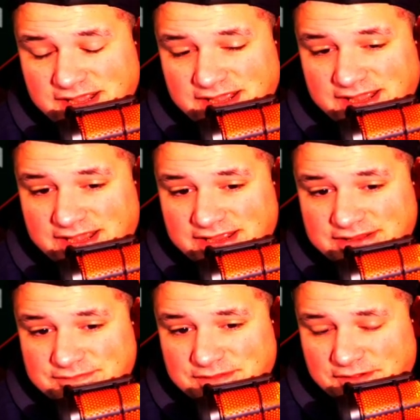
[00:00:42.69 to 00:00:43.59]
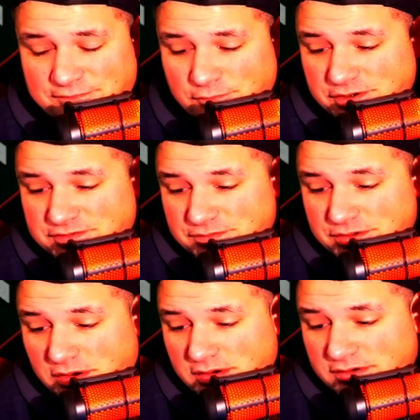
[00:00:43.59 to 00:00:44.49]
and a
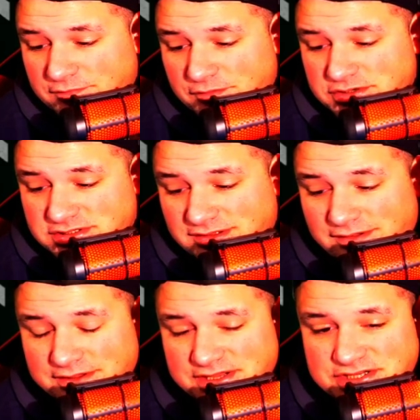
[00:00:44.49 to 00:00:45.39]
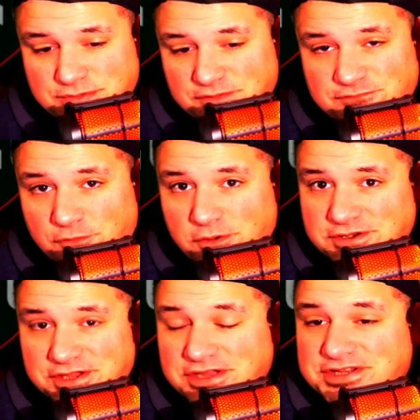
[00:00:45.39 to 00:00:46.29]
42-yarder for his longest with four
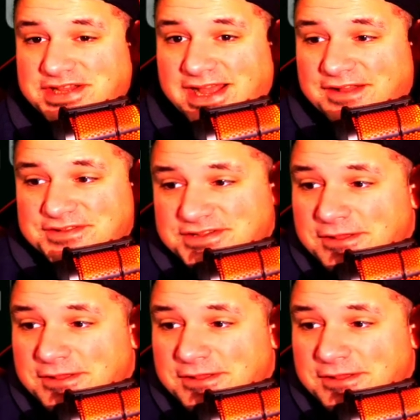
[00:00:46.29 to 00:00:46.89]
touchdowns.